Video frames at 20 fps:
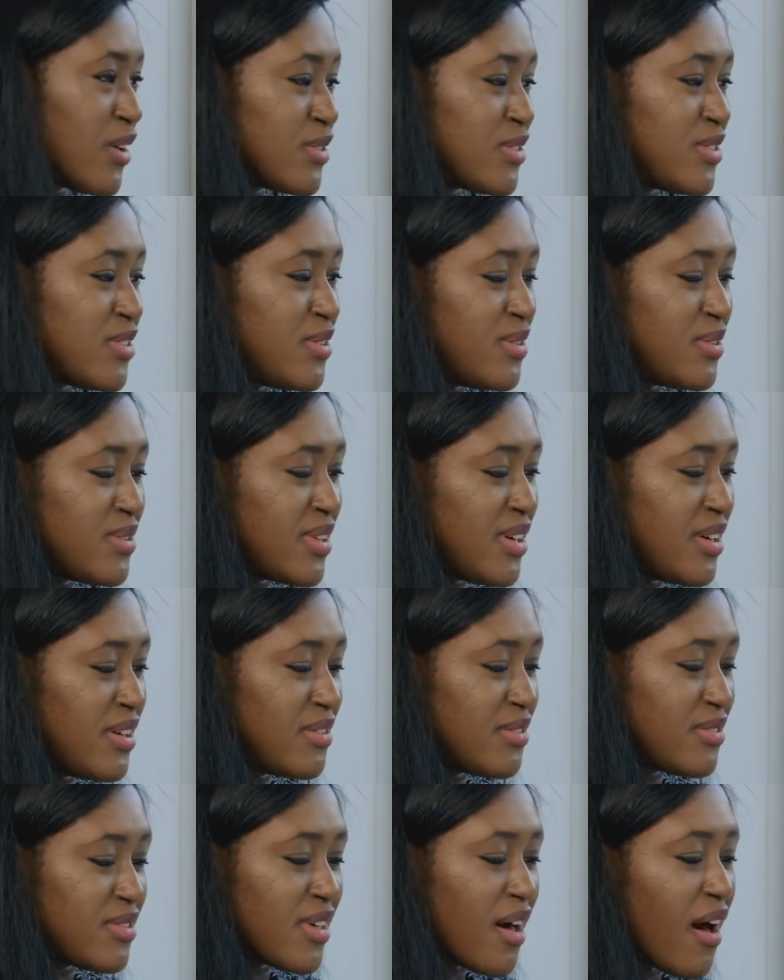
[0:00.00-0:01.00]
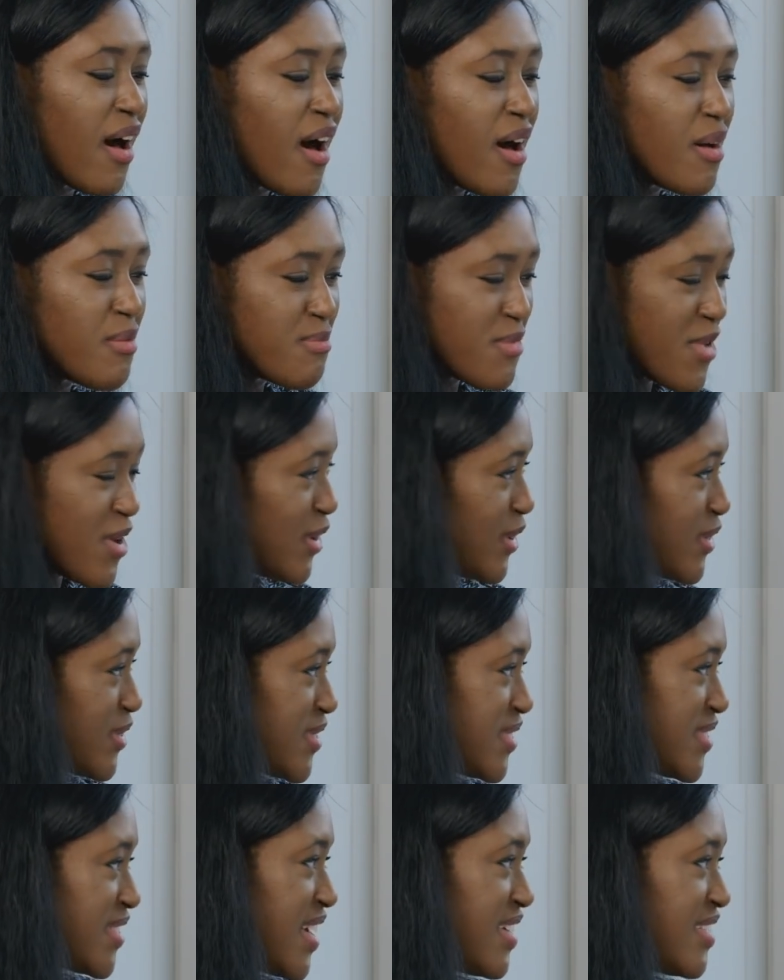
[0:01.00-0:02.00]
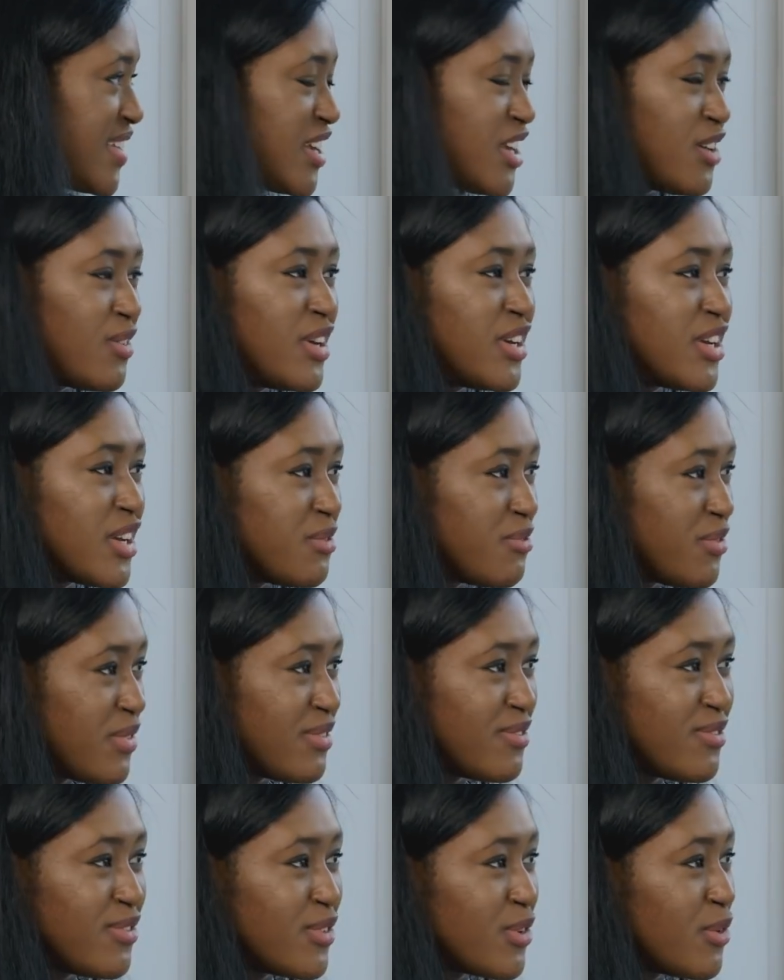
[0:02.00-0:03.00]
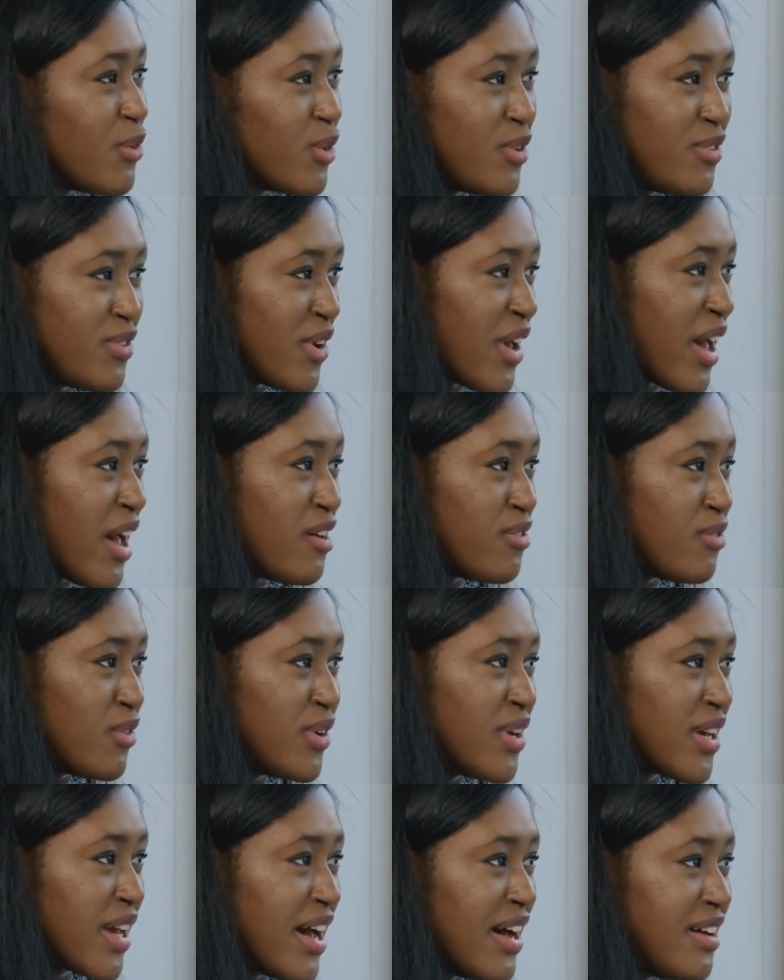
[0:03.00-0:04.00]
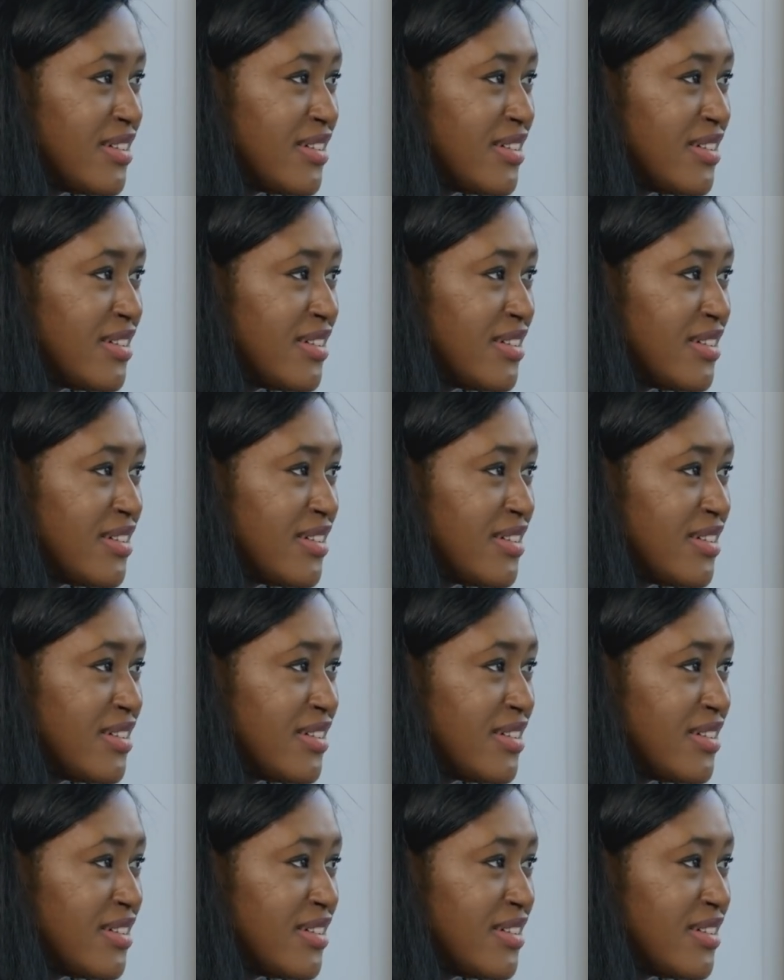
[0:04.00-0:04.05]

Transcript: go to the utmost, and then you end up with all of your hair falling